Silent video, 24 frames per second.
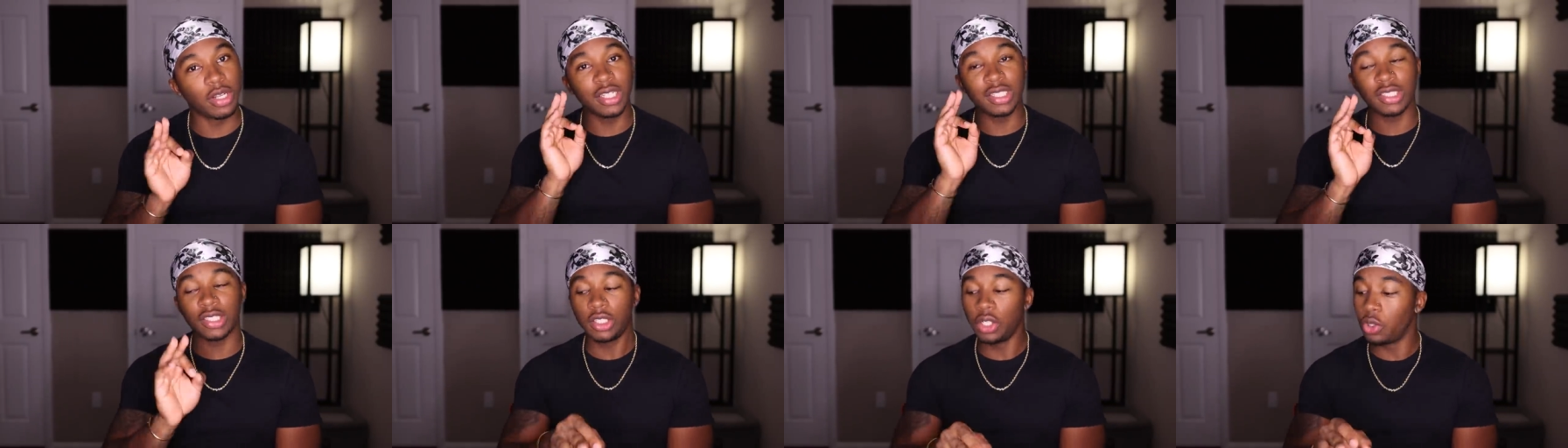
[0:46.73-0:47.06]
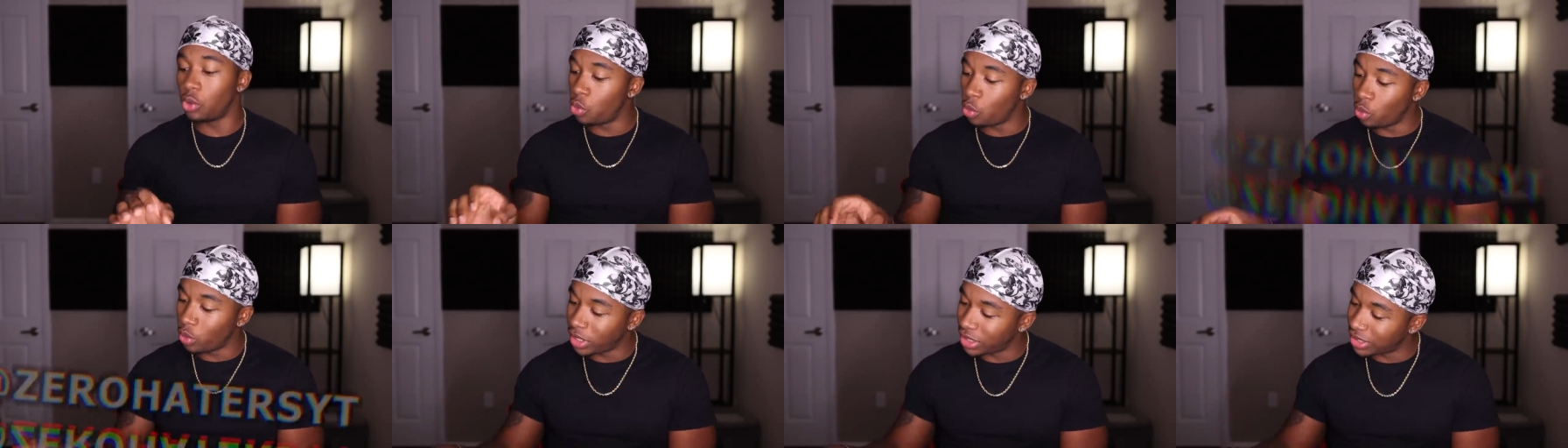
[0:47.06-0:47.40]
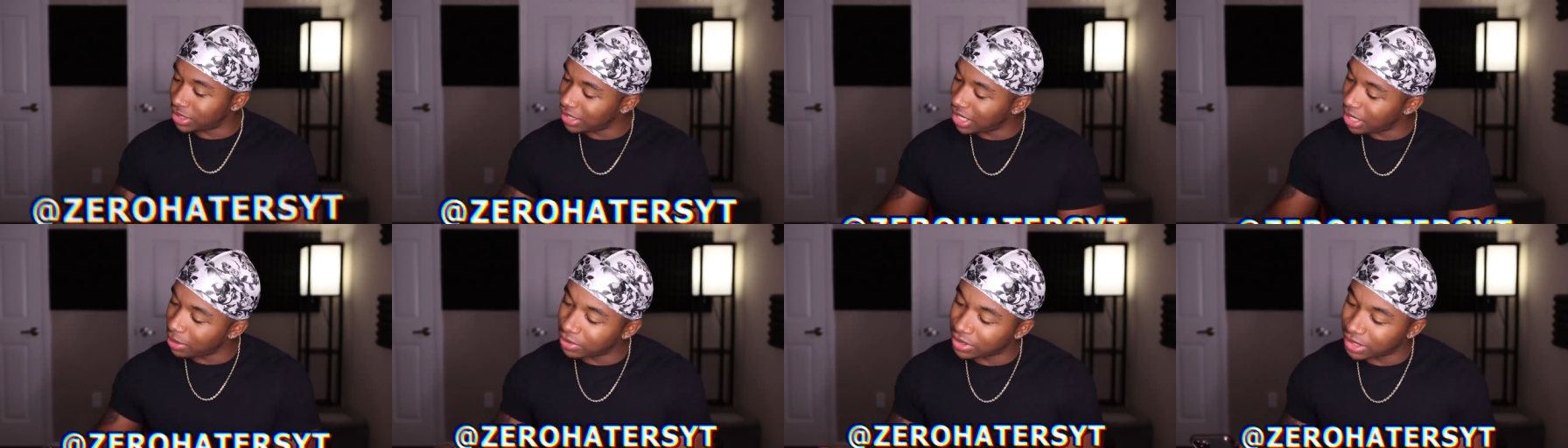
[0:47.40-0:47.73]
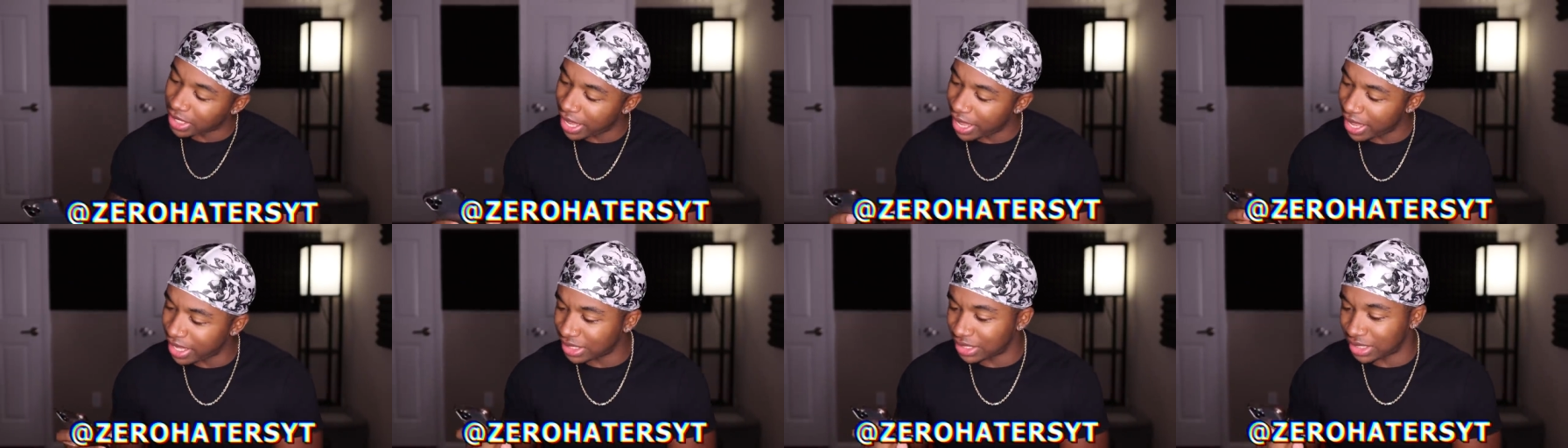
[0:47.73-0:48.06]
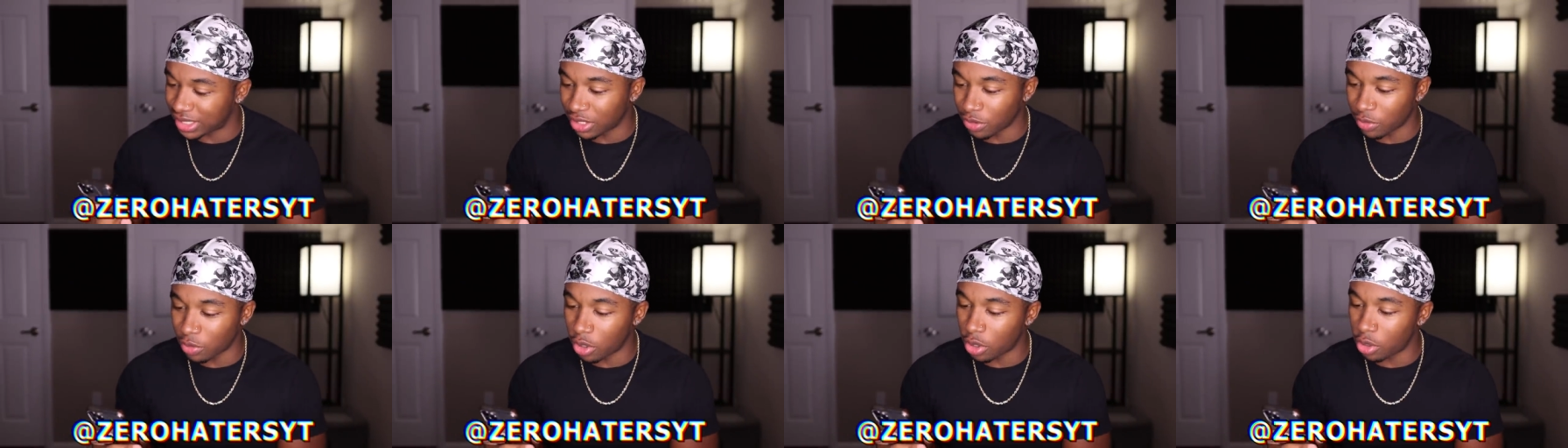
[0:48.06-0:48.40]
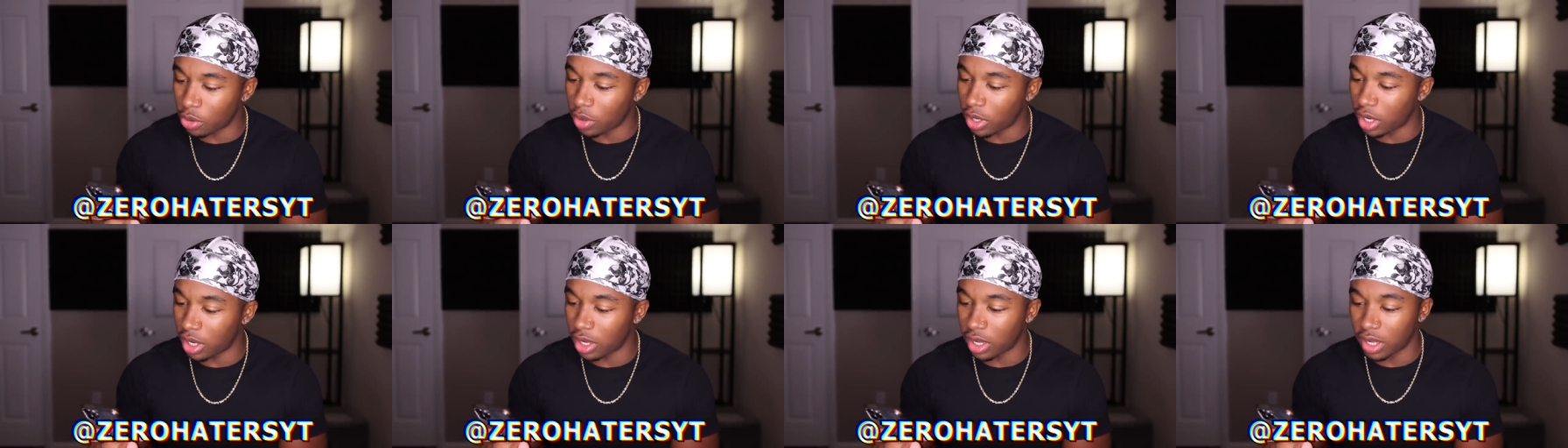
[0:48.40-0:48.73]
This dude, his name is at
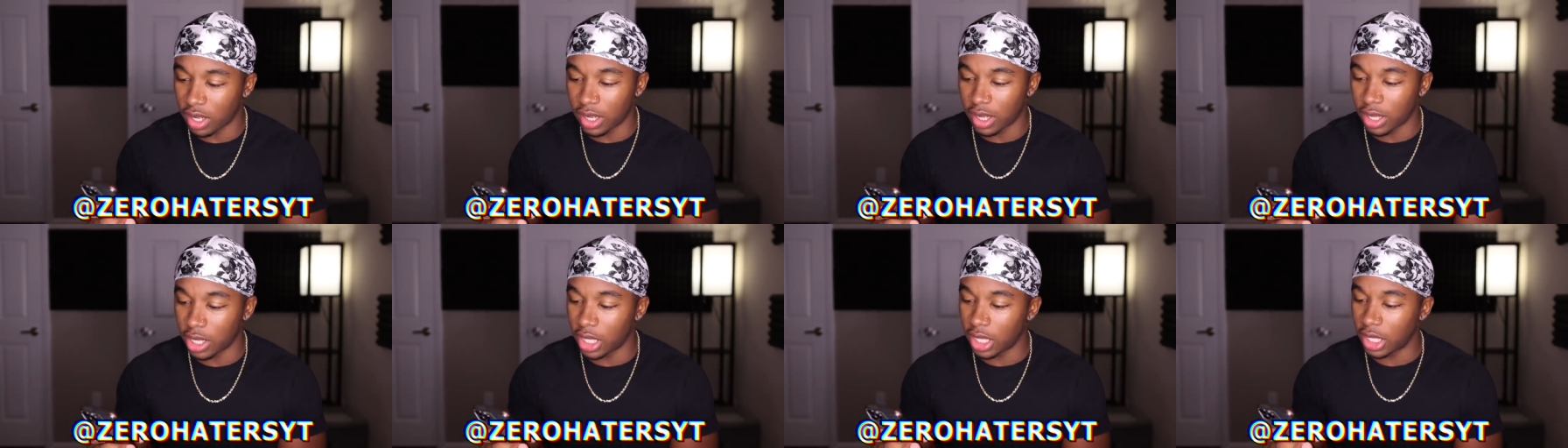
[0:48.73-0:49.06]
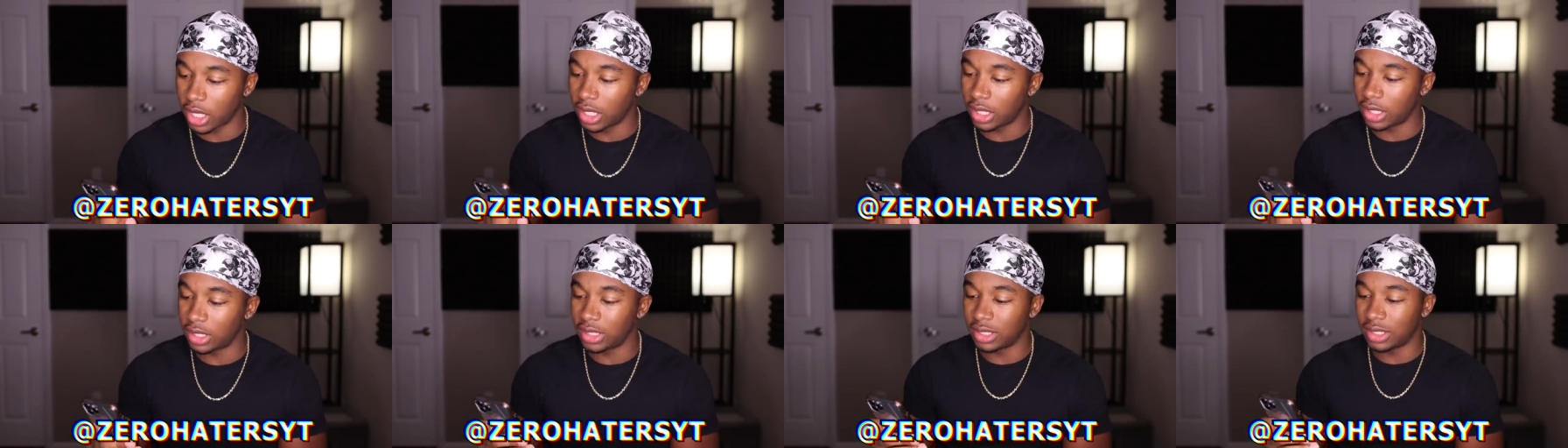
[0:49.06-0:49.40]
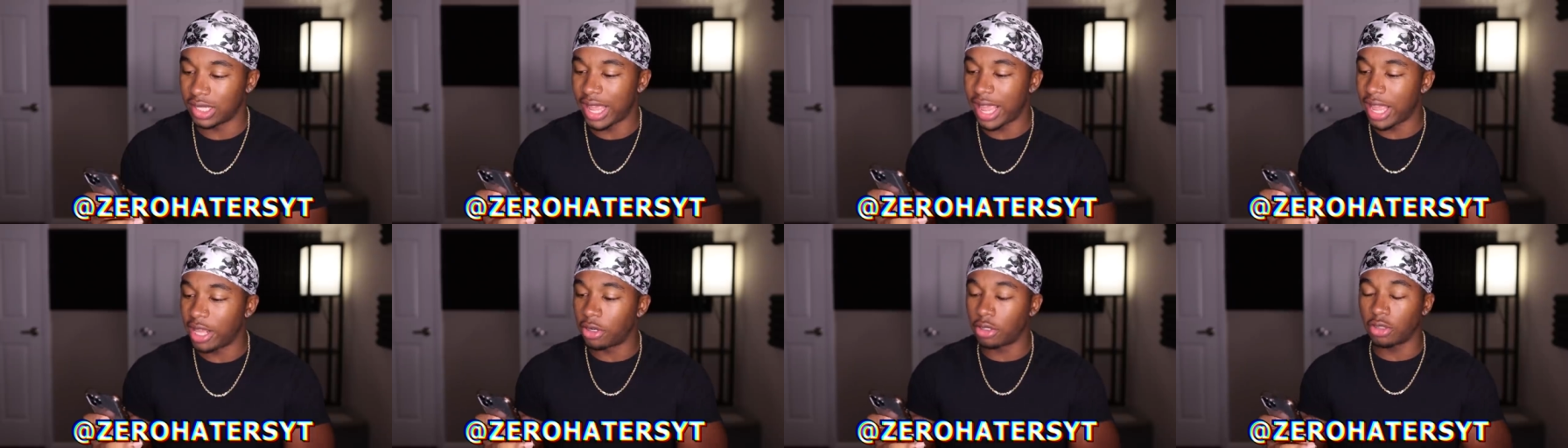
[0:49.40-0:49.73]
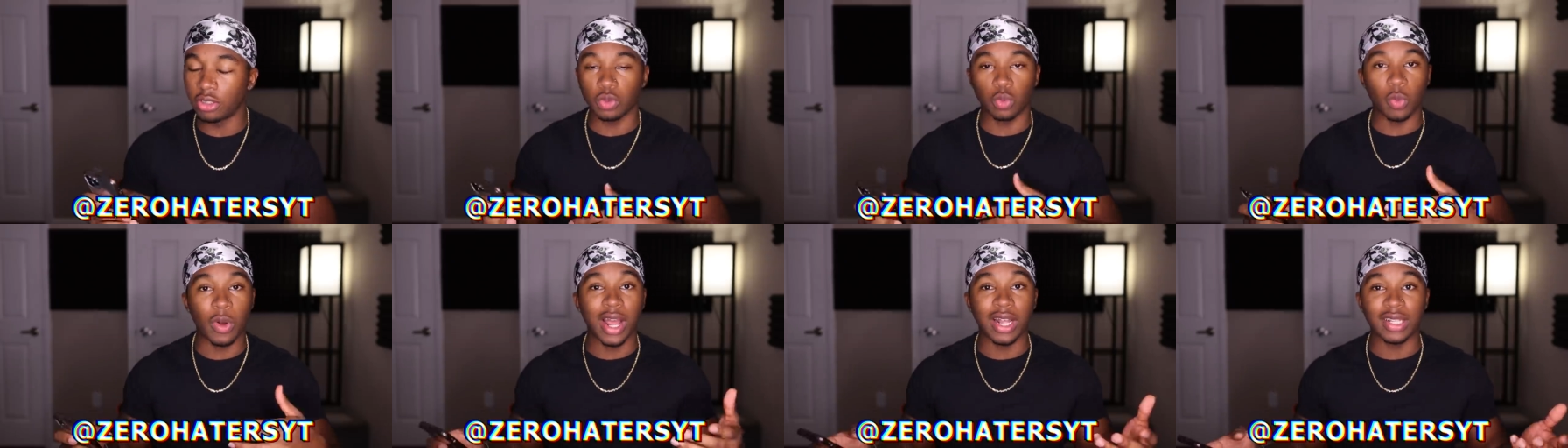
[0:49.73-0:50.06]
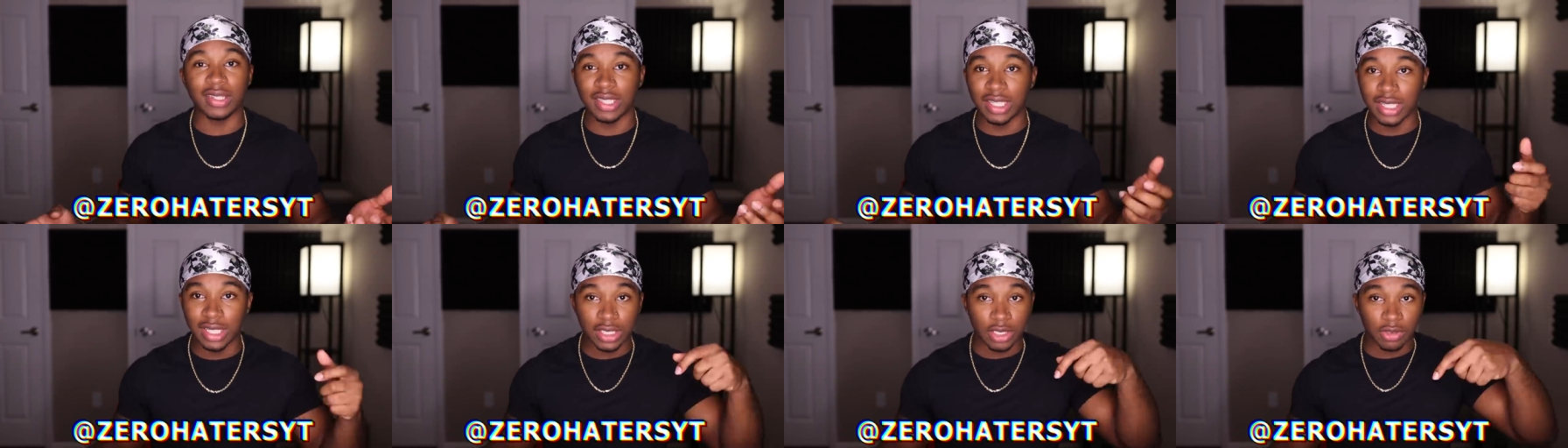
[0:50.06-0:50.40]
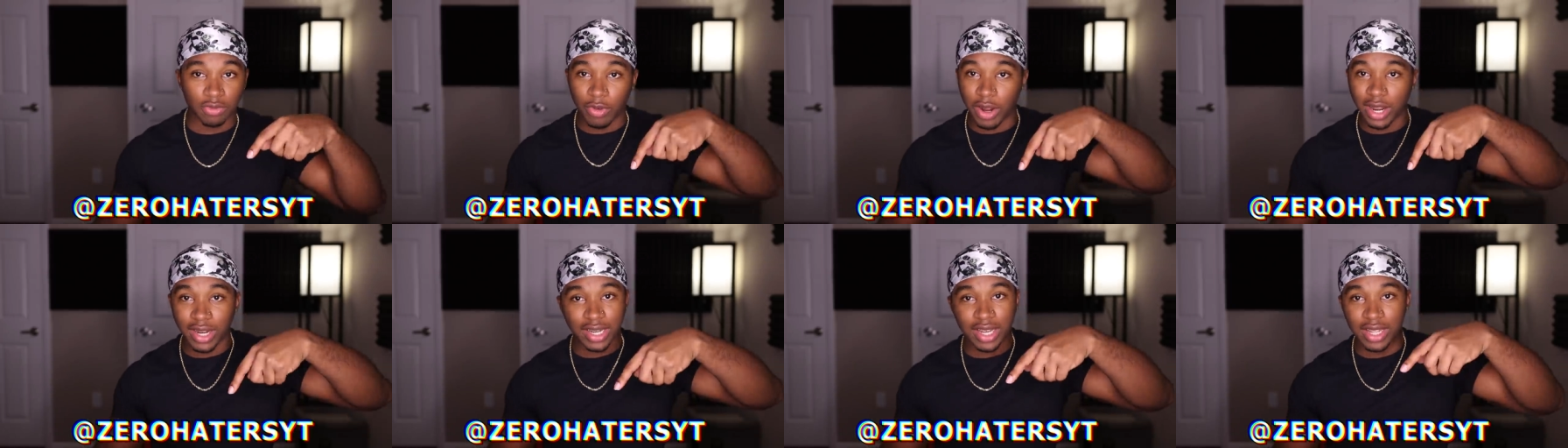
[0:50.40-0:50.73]
zero. Uh, Haters Y T,
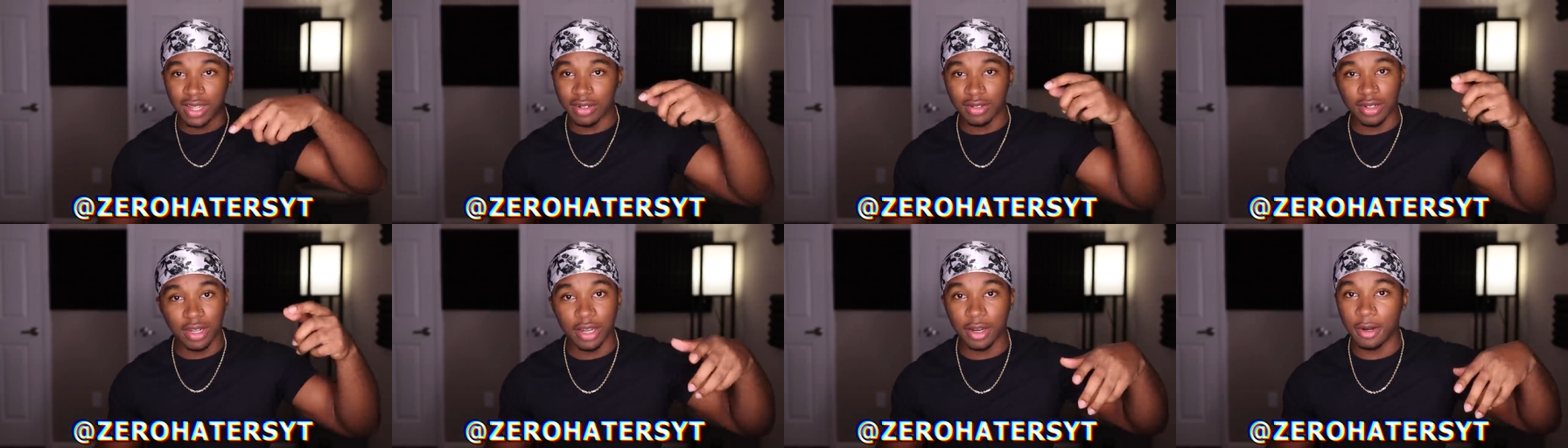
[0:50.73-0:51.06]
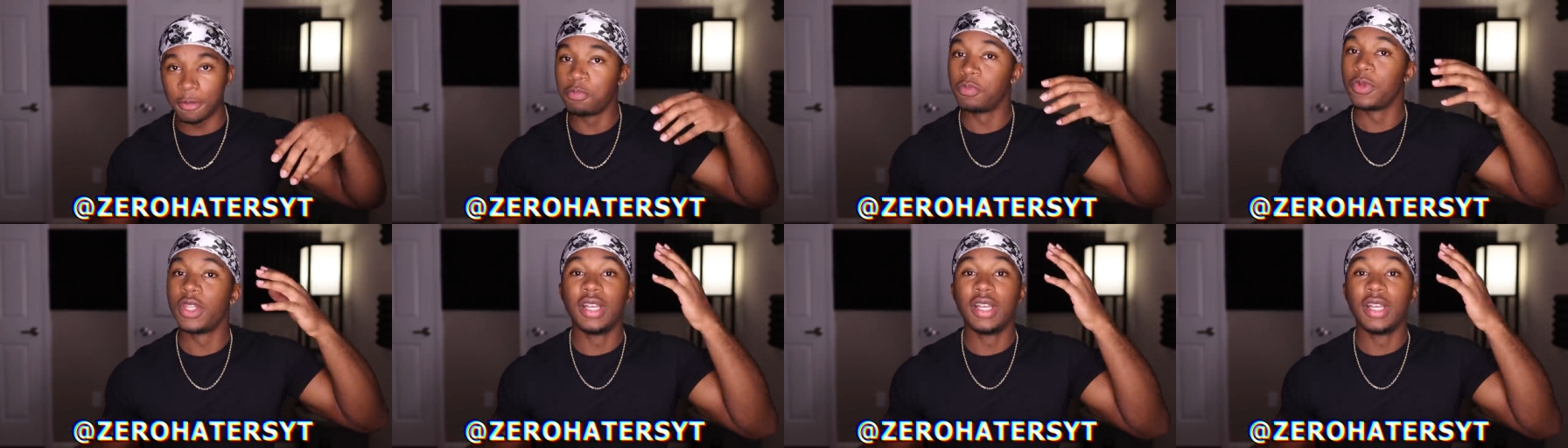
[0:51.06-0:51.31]
it's right down there.